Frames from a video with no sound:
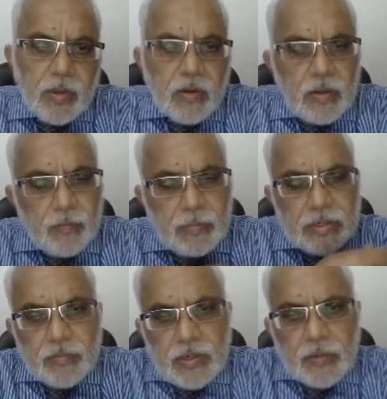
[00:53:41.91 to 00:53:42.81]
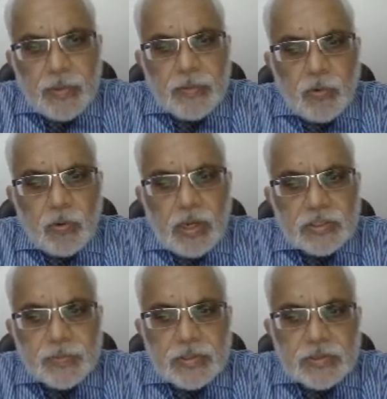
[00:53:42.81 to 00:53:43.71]
There are many more
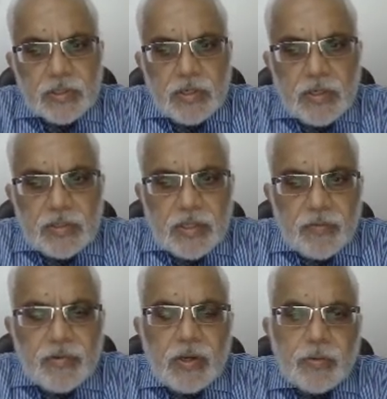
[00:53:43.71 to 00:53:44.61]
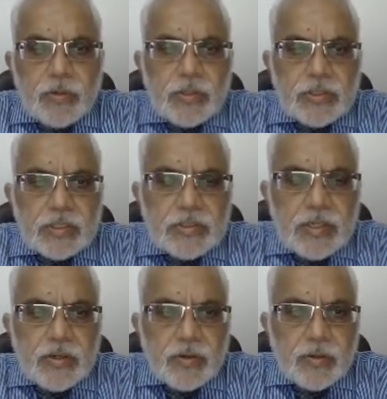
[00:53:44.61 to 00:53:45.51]
aspects that we are going to discuss
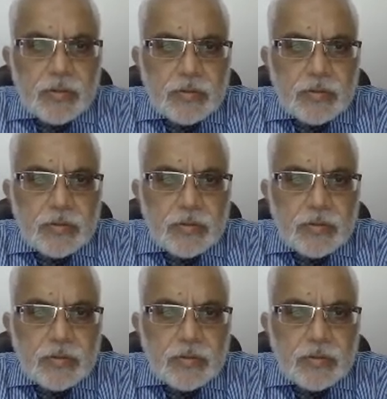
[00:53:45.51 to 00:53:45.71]
later on.